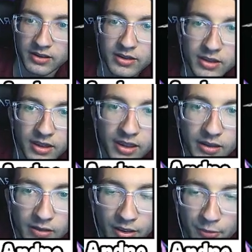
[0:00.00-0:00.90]

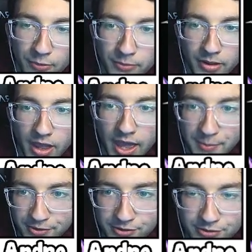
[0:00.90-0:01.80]
Hello,
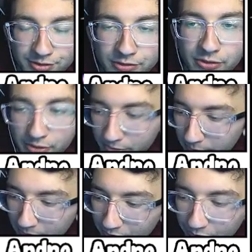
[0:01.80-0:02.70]
Abacus?
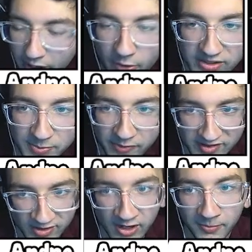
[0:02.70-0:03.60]
Oh, it's
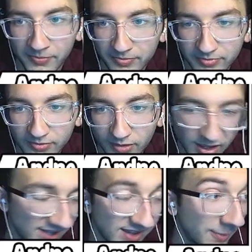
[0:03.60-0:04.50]
Professor Elm.
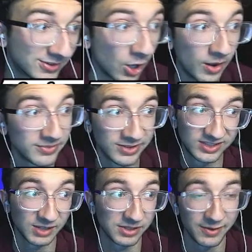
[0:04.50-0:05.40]
I'm
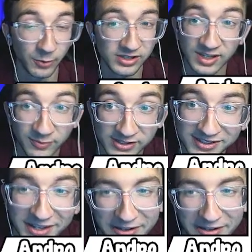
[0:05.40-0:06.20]
sticking with that voice. It fits.